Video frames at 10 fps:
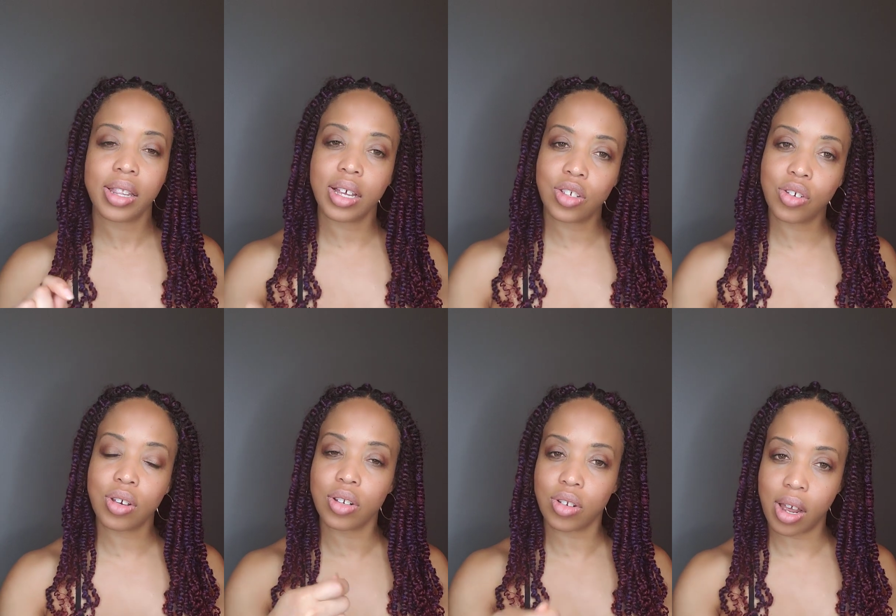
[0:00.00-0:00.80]
that you
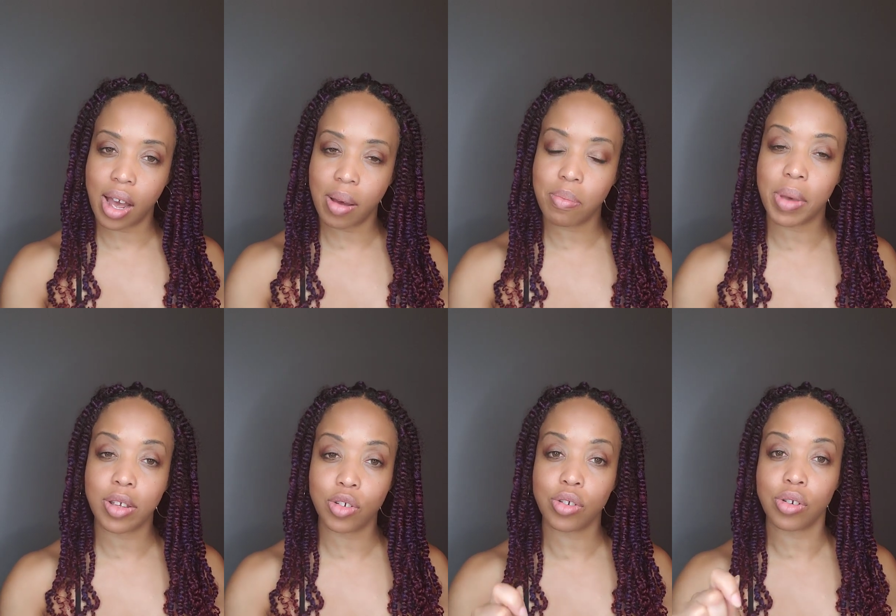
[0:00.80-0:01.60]
can
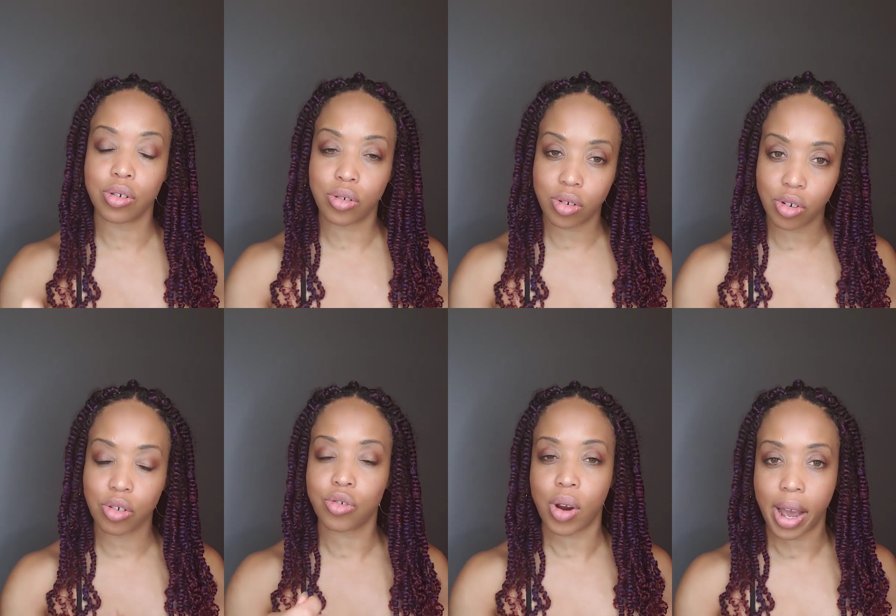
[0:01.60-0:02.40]
measure your
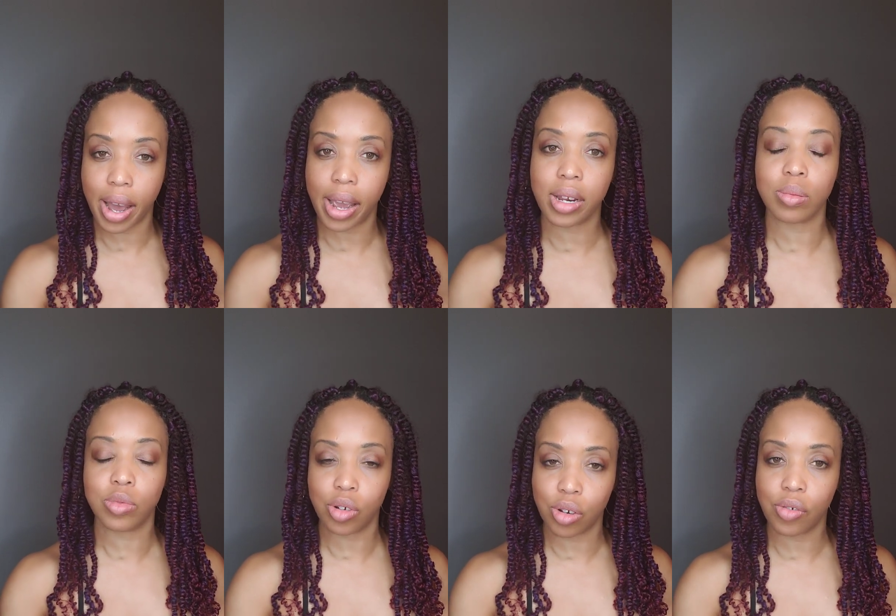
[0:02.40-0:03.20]
dry
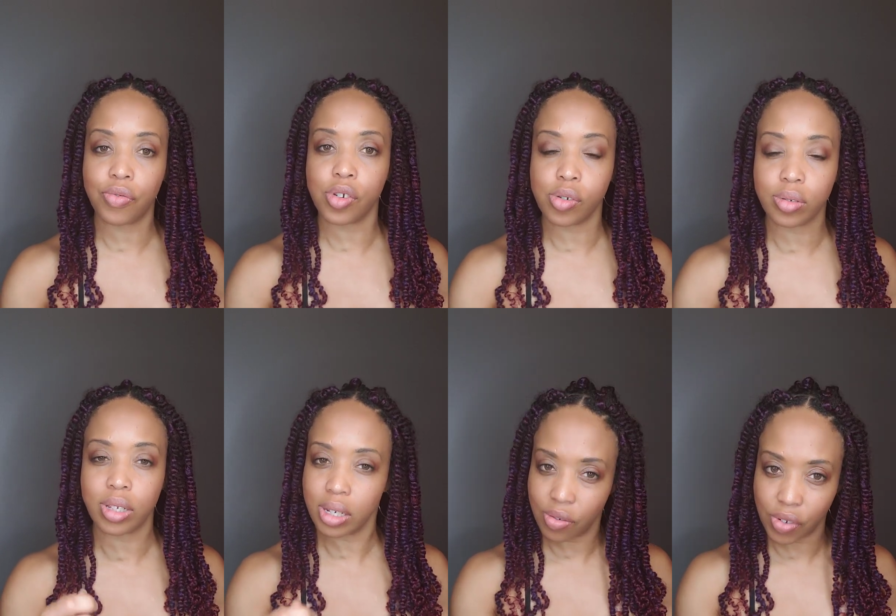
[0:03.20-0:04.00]
items or your fruits
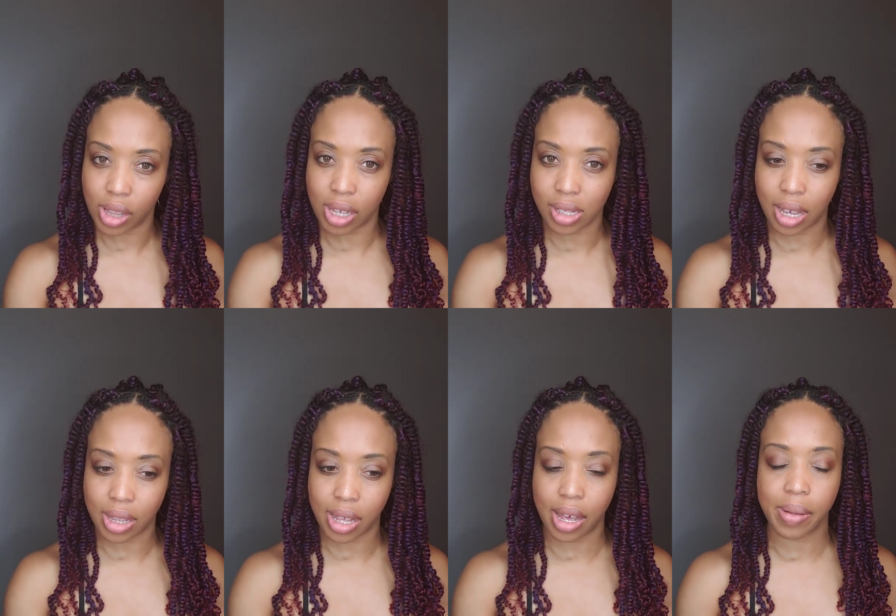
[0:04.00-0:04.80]
and different things
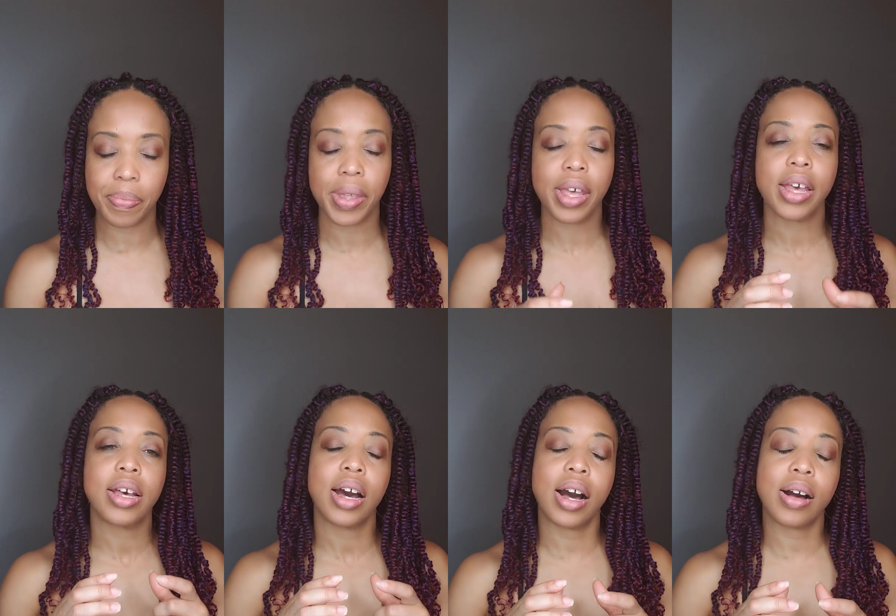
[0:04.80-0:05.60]
like that.
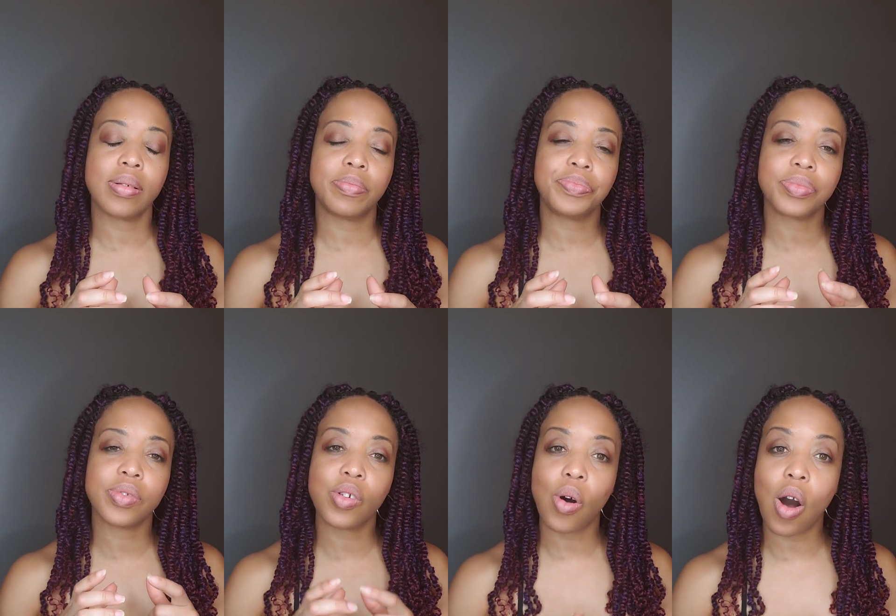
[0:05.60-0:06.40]

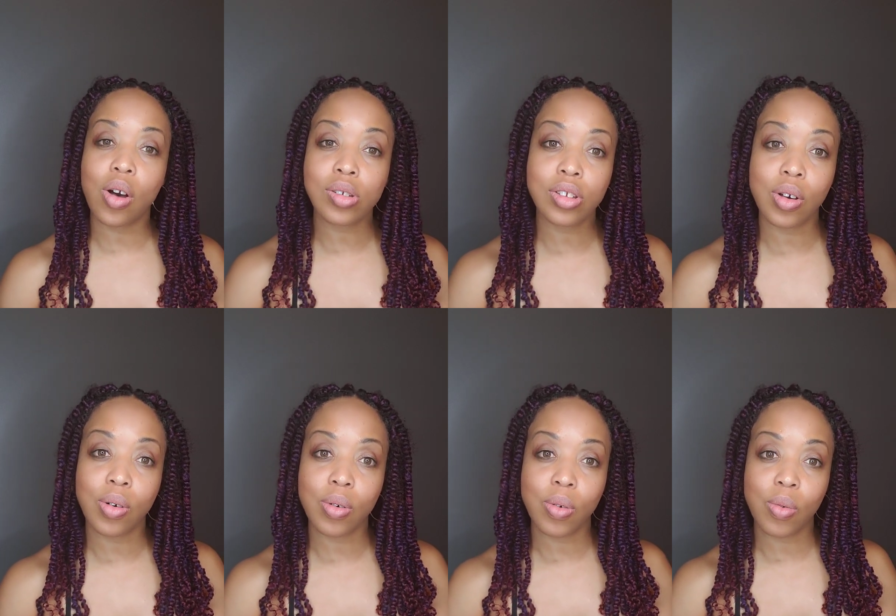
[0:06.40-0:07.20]
You'll
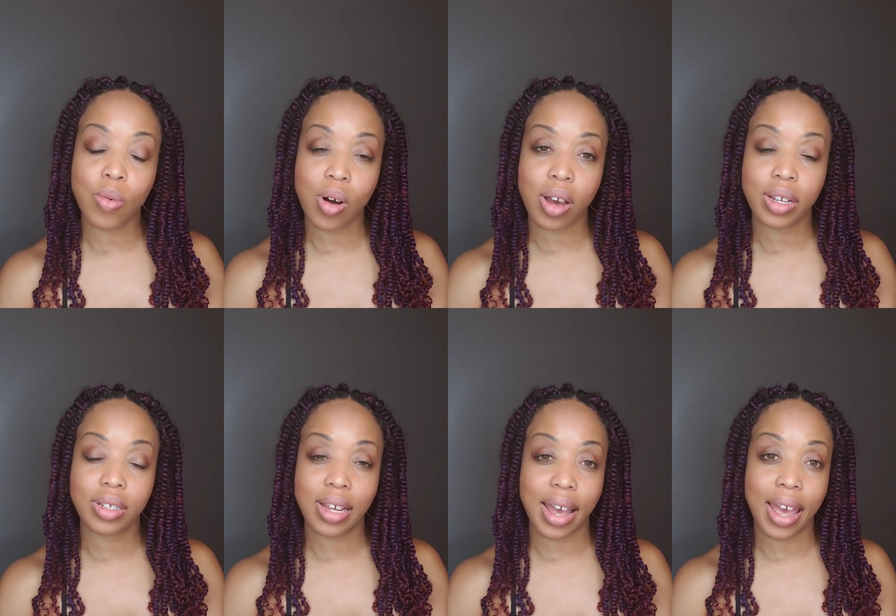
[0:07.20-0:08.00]
also want
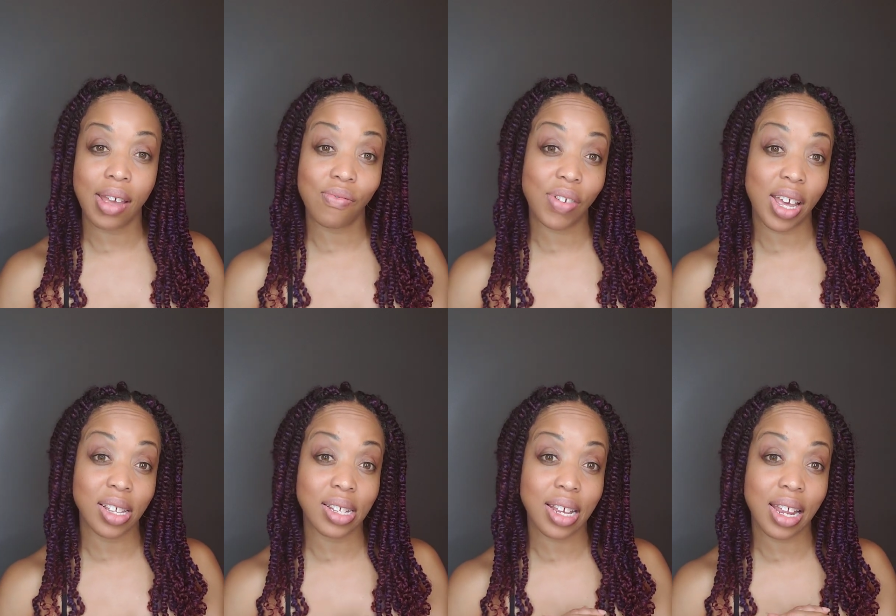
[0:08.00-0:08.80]
to
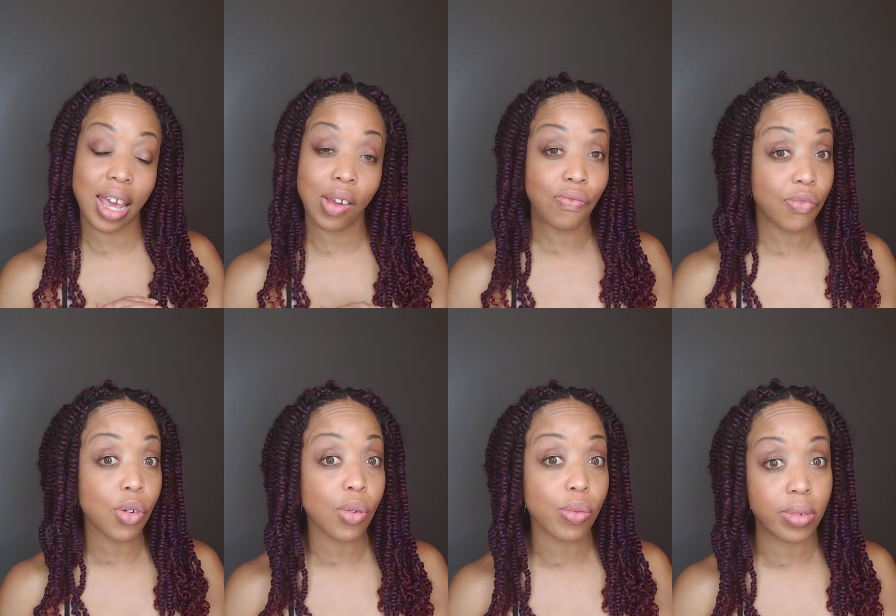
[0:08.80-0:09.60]
invest in a
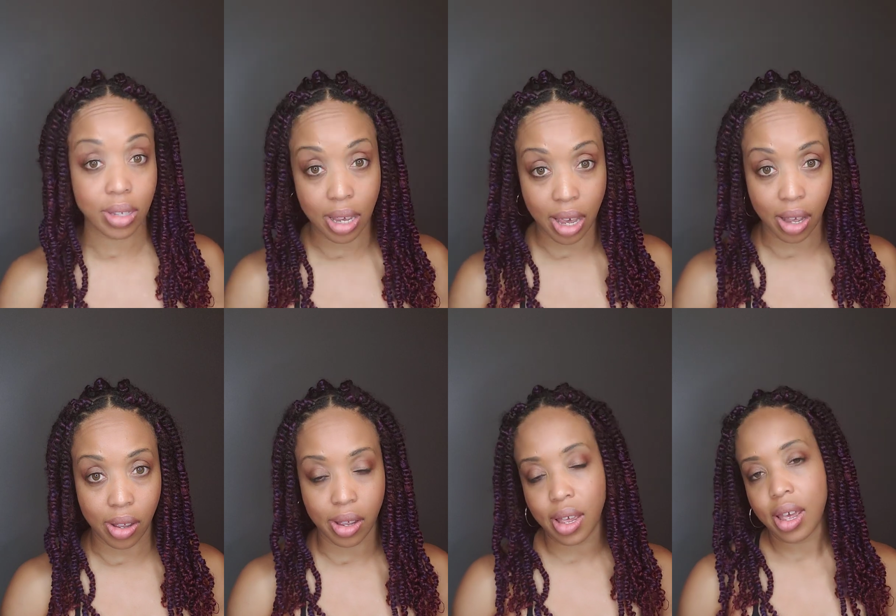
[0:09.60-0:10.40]
food
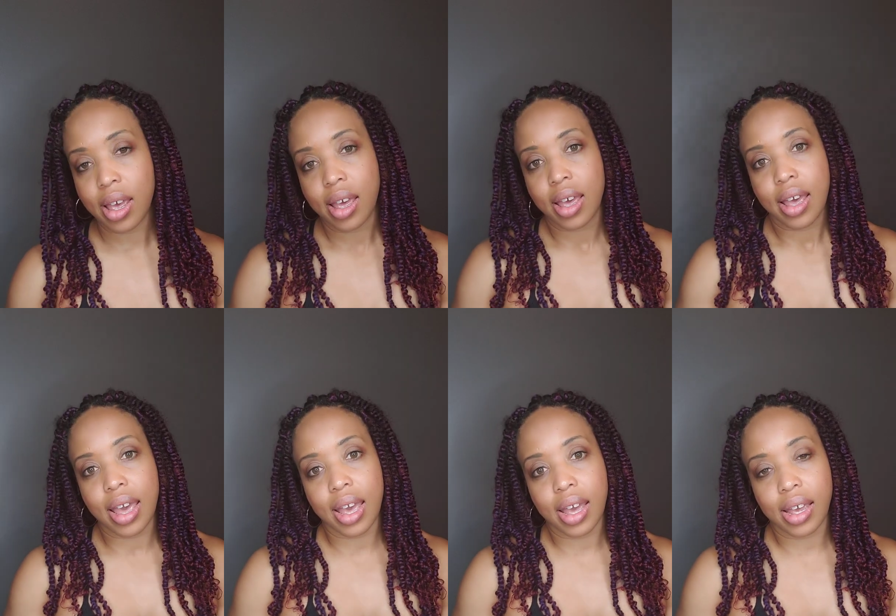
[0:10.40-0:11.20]
scale,
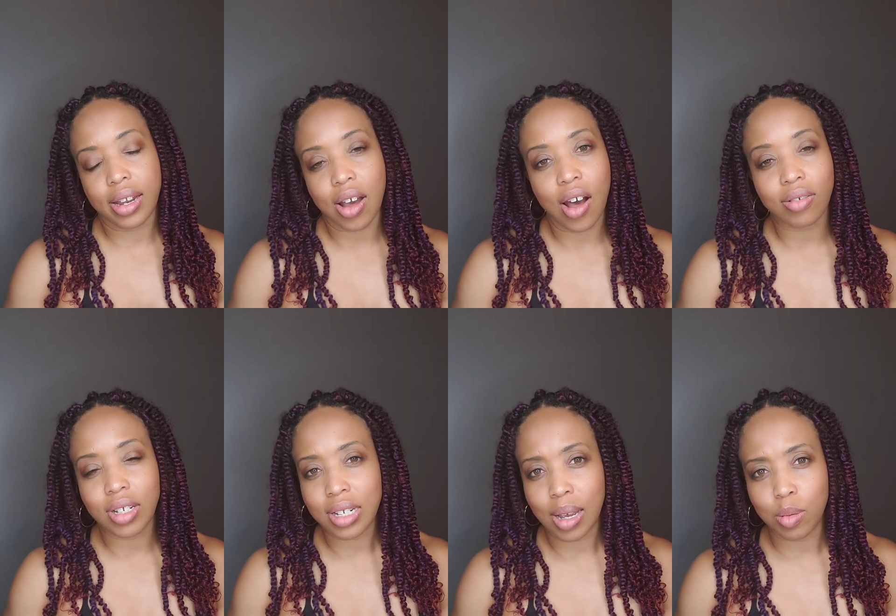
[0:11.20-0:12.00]
and
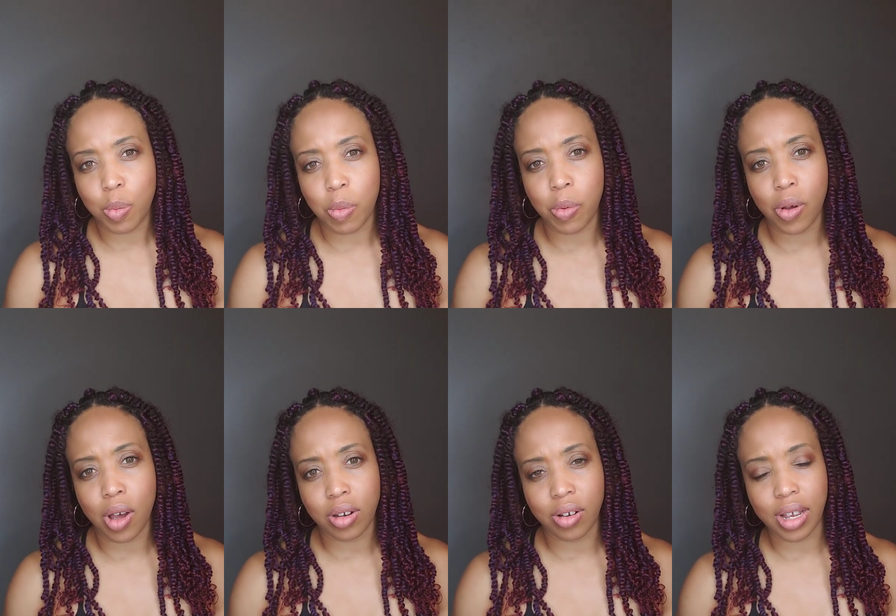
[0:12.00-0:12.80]
oftentimes people
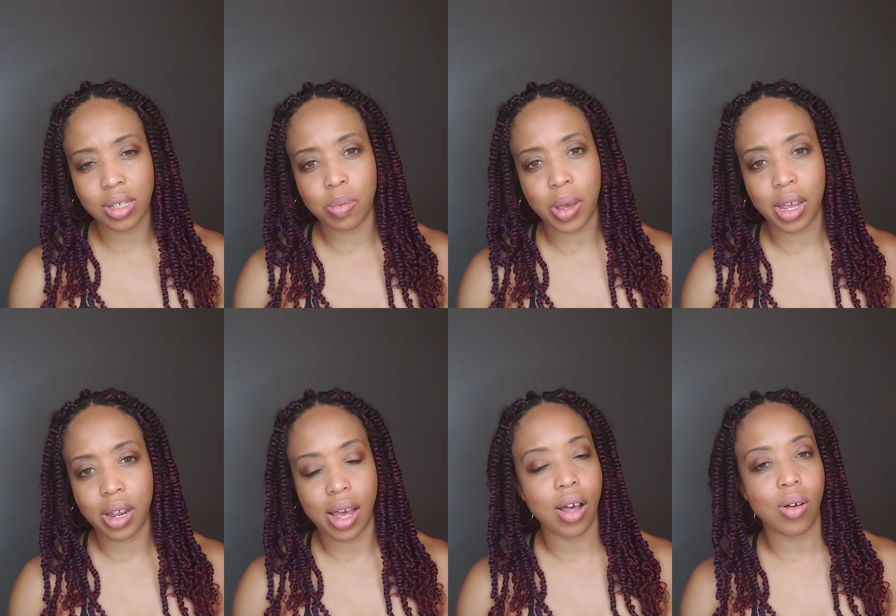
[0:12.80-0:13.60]
underestimate
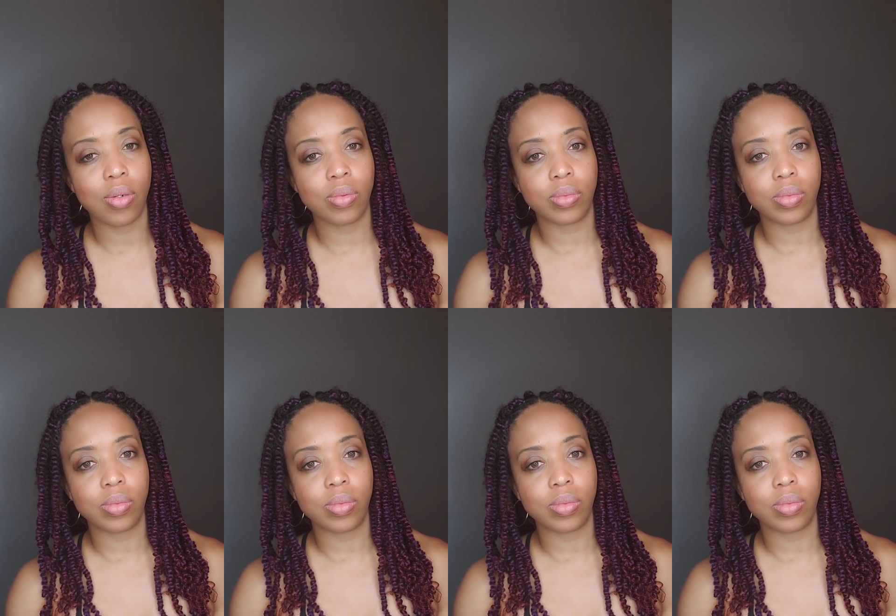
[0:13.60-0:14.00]
how